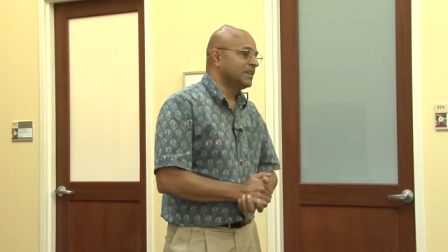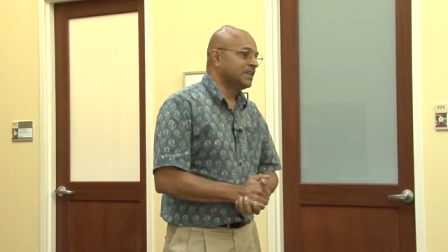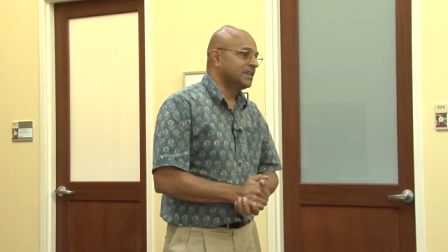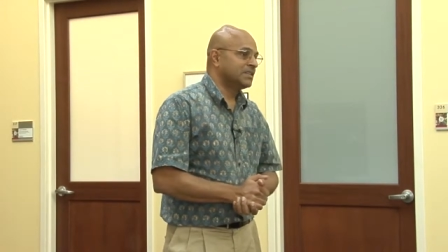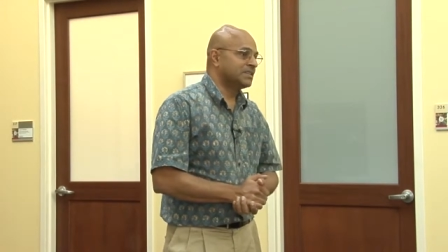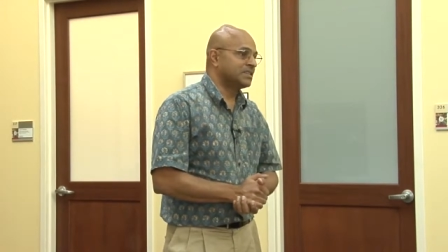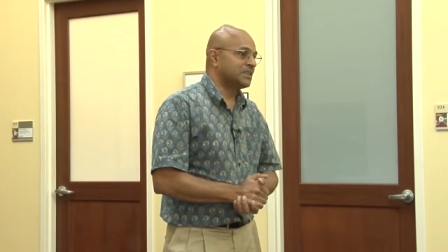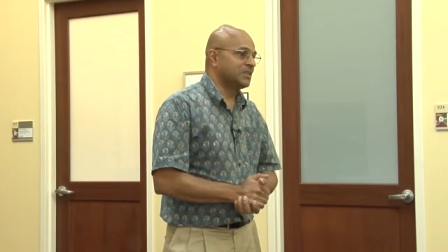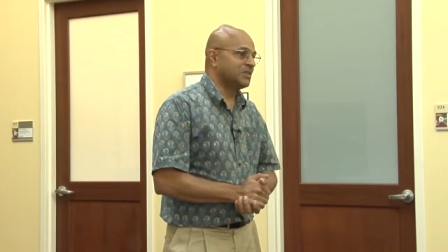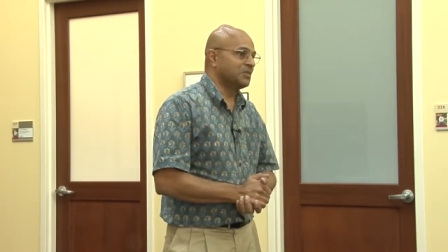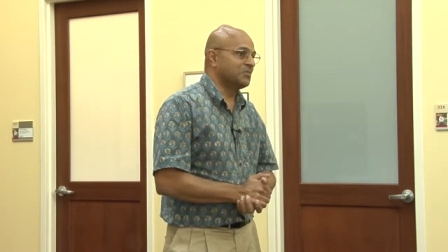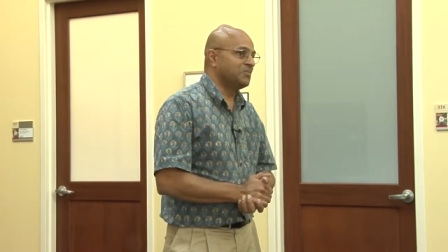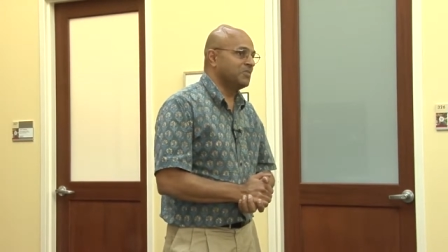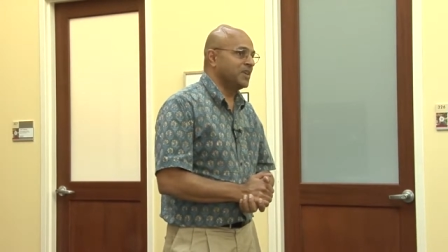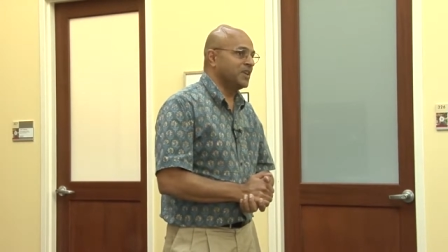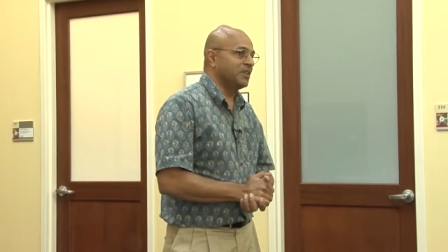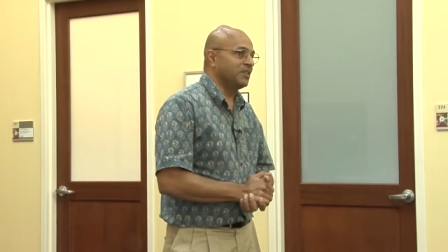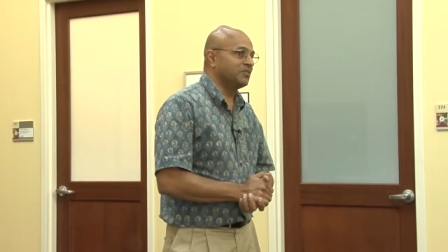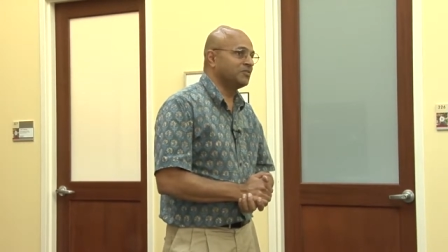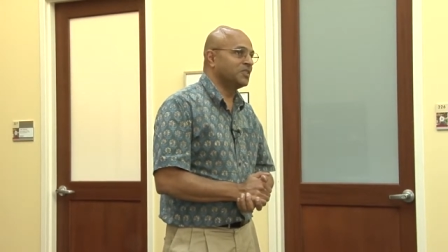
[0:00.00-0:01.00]
So
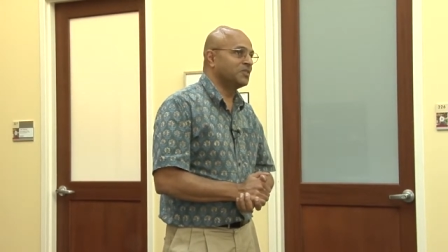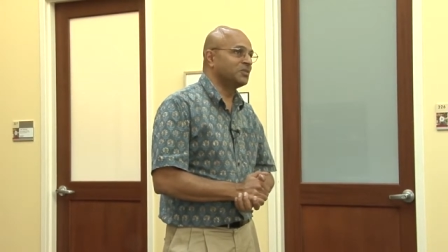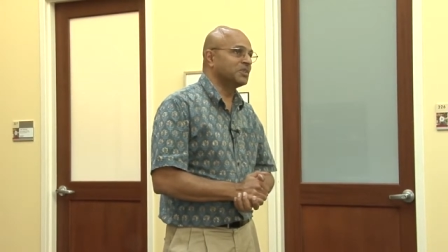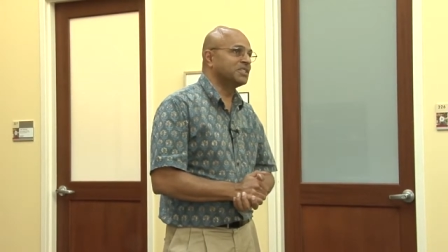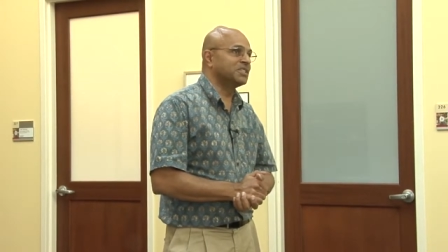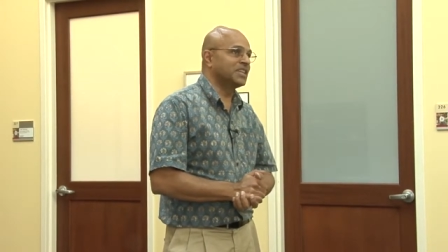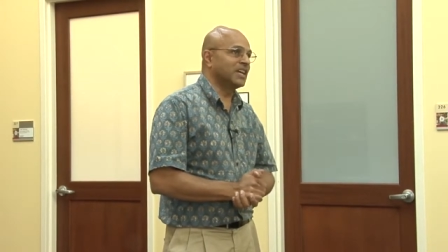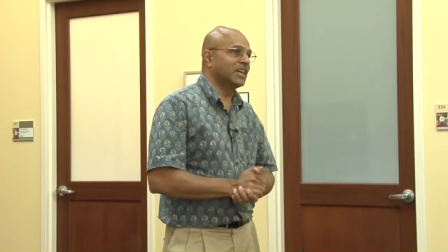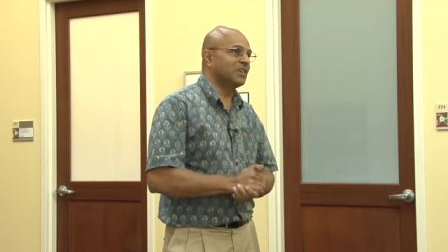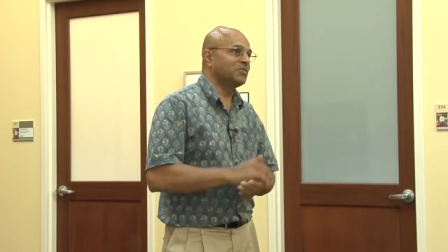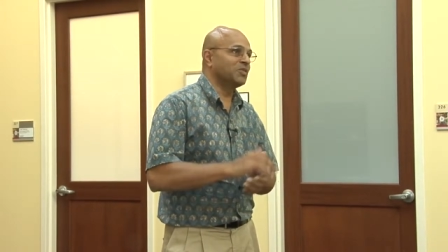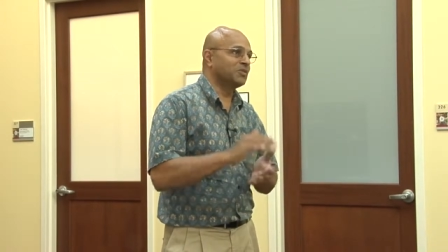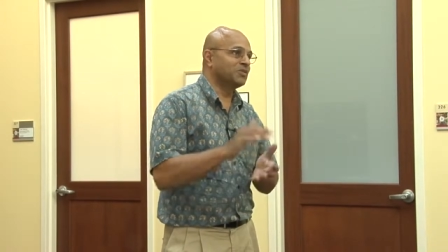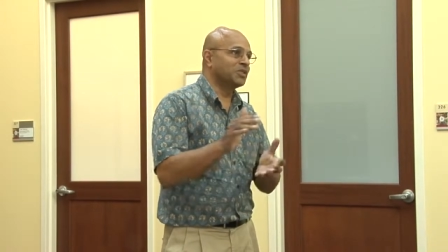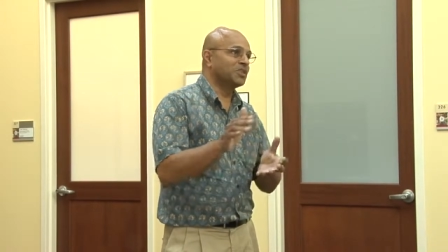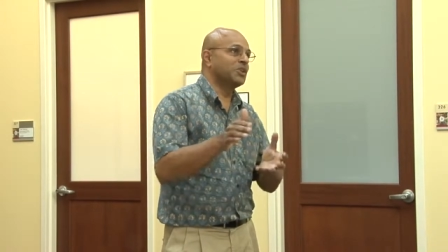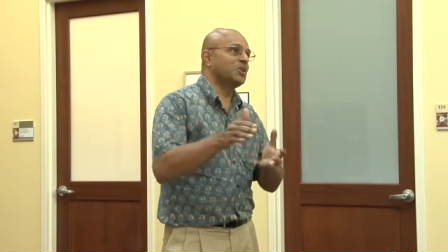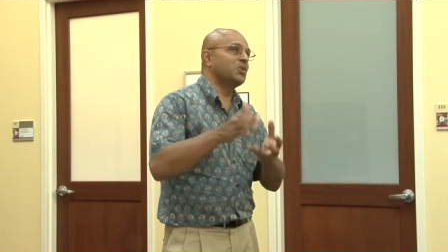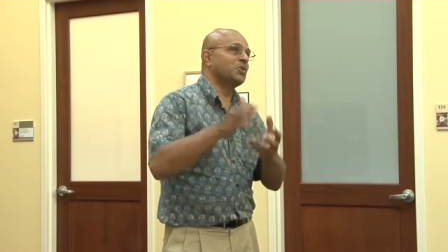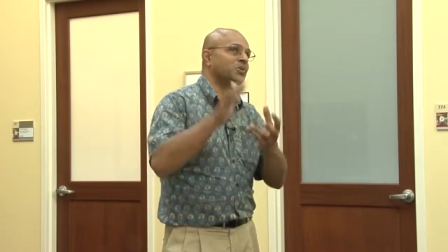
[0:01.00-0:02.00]
eh, if there was time, I
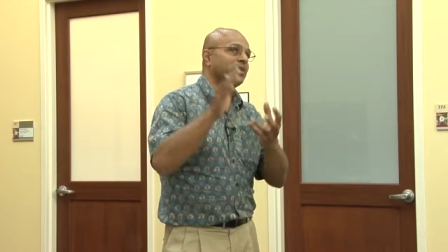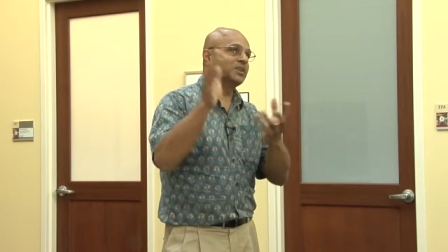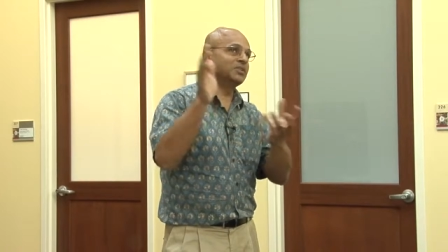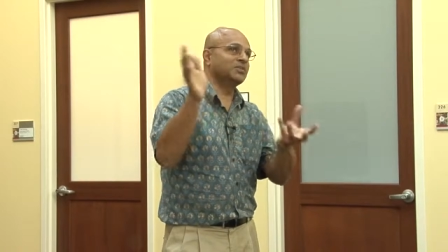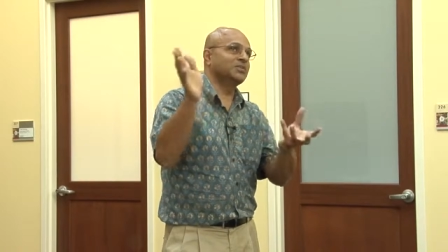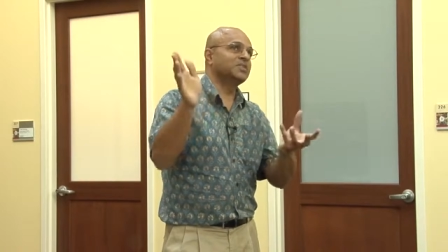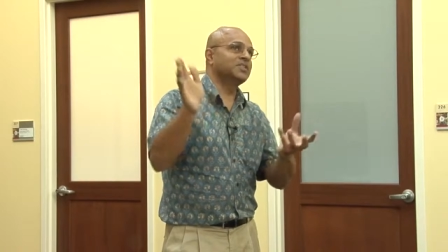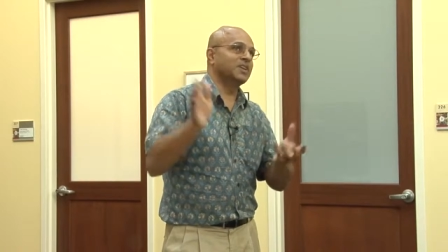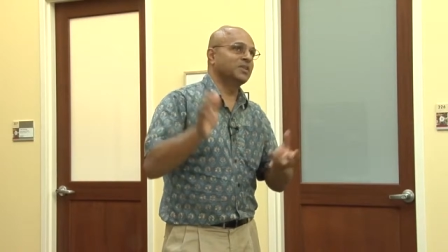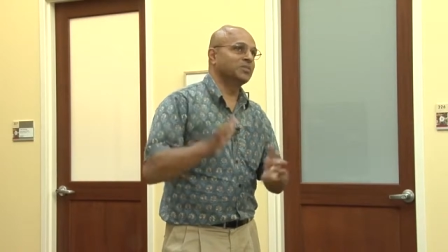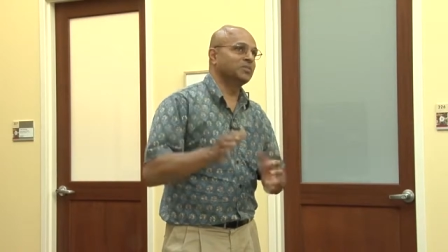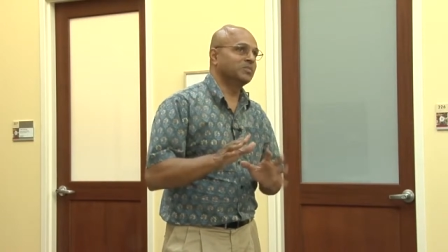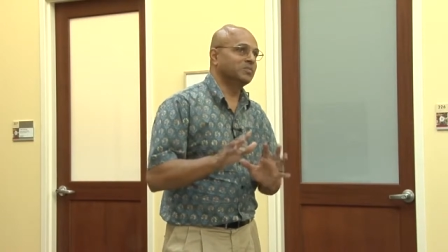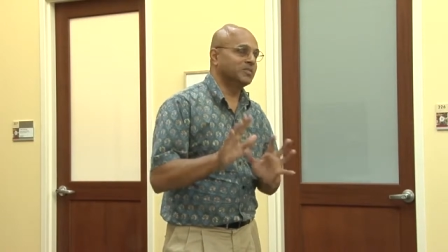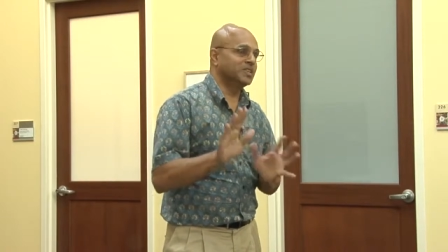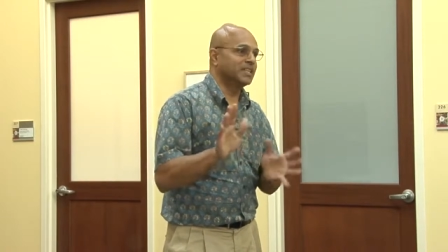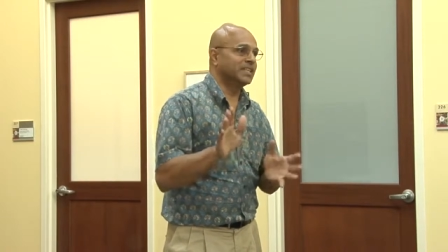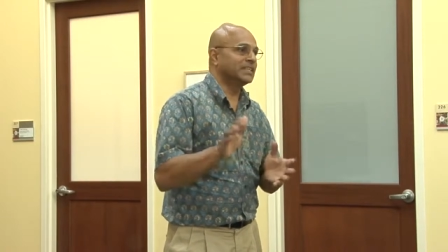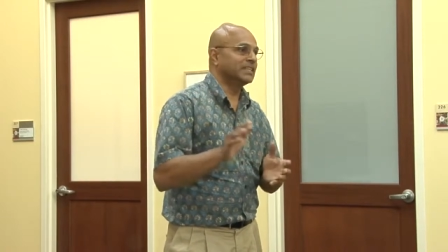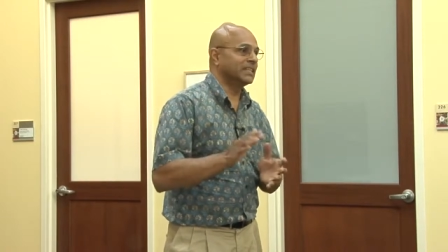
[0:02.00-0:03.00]
would go into
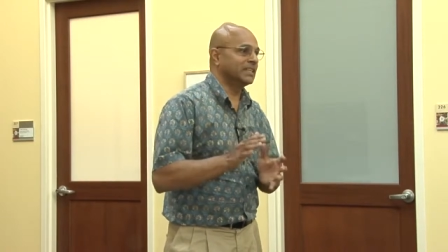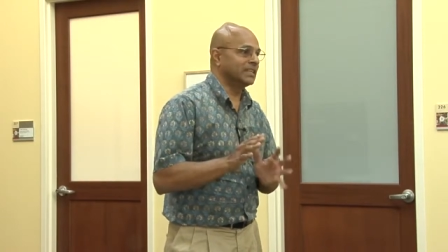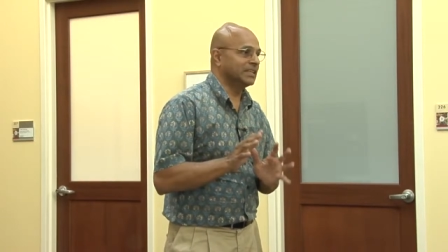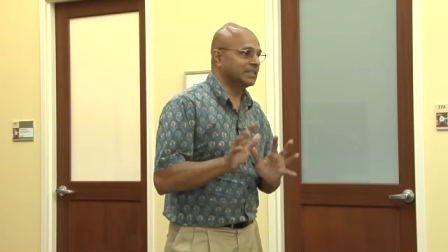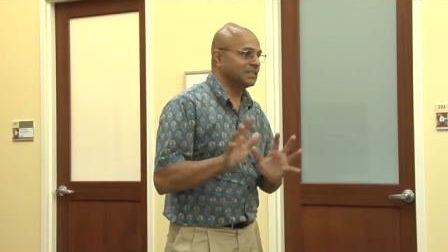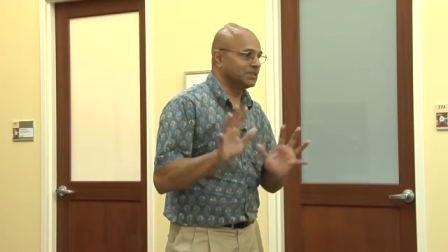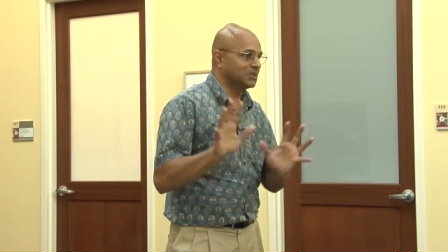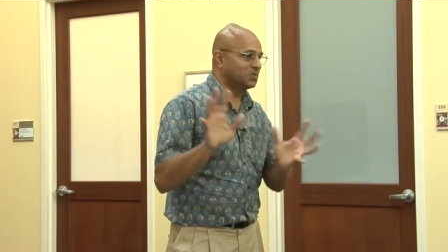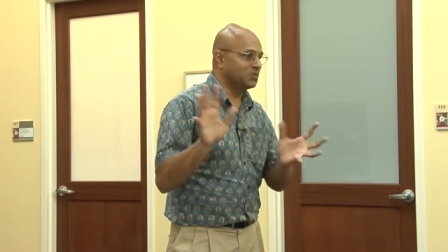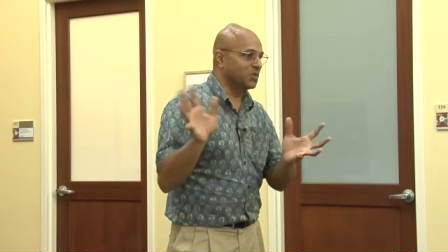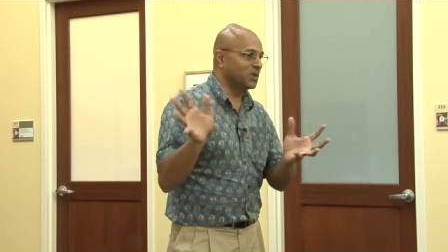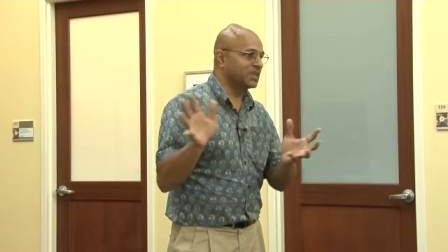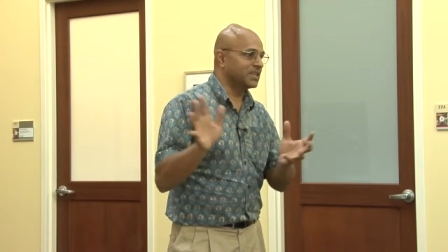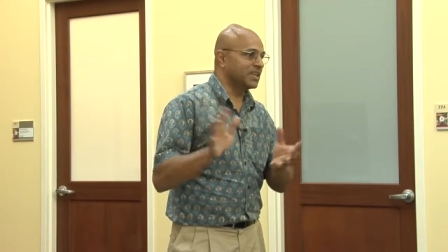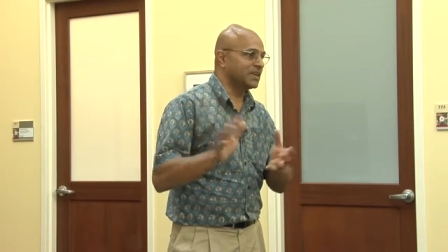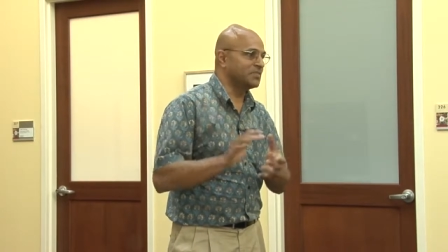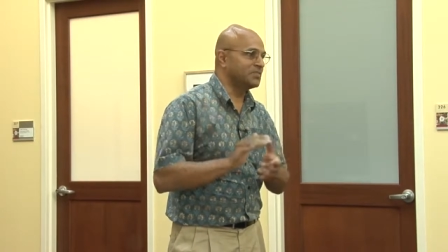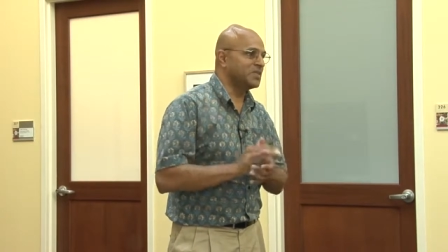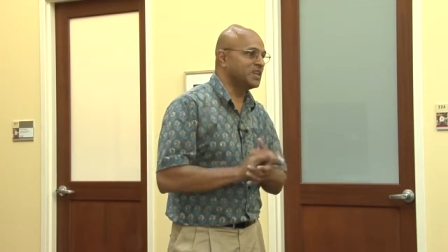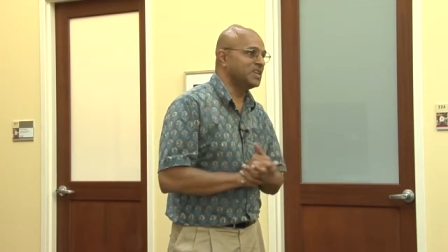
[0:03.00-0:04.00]
some detail as to what
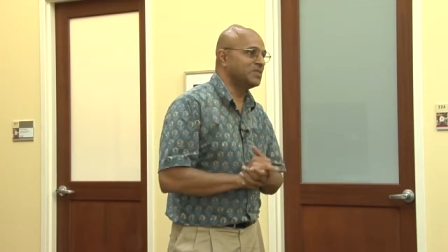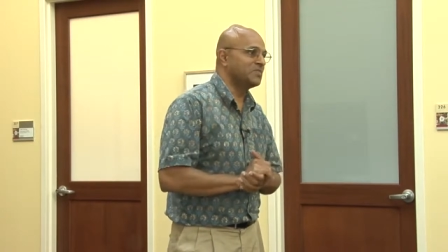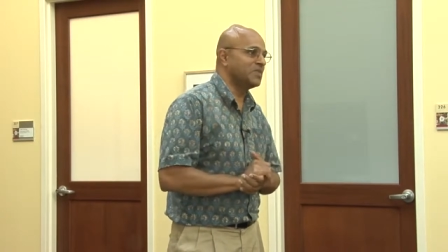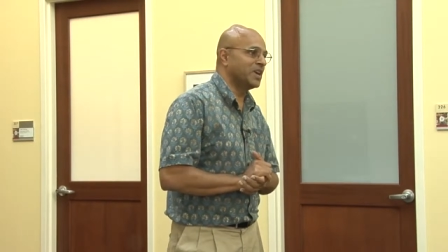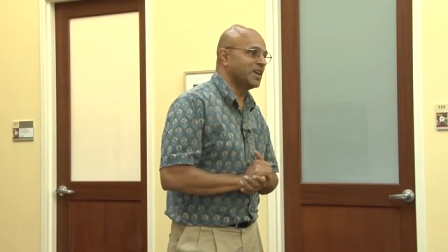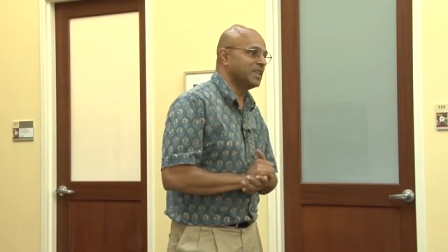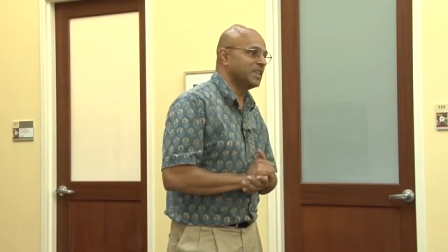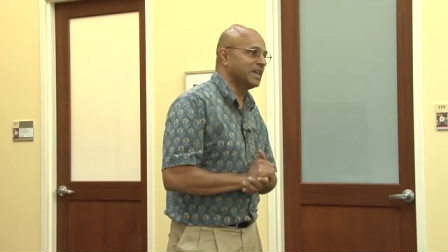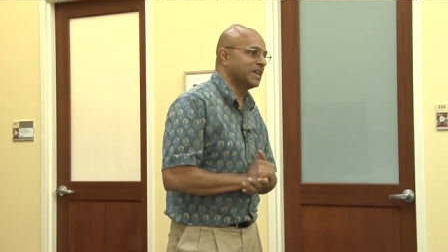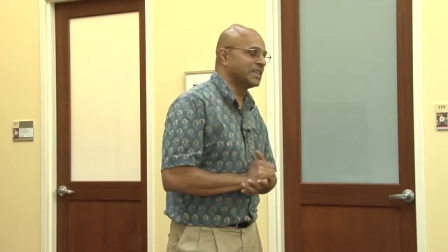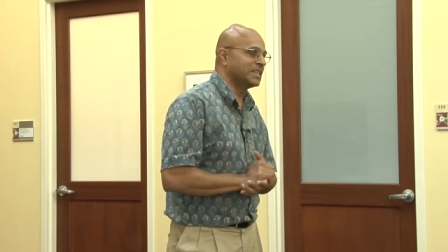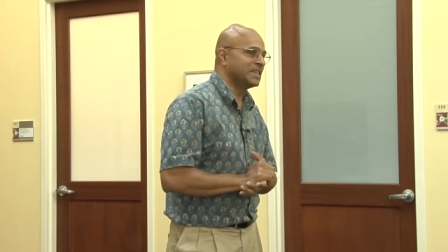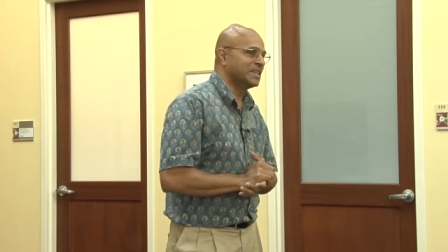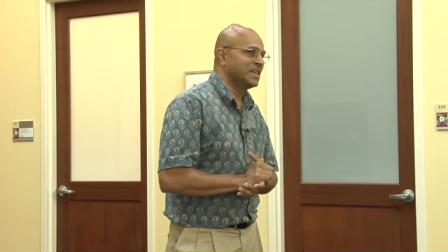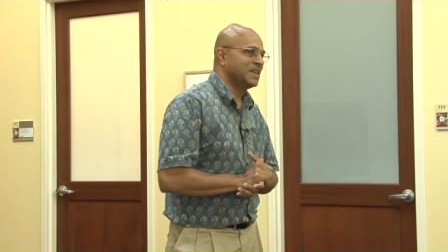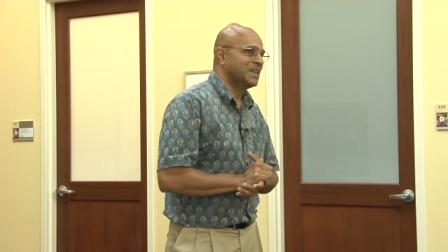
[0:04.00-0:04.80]
I mean by that.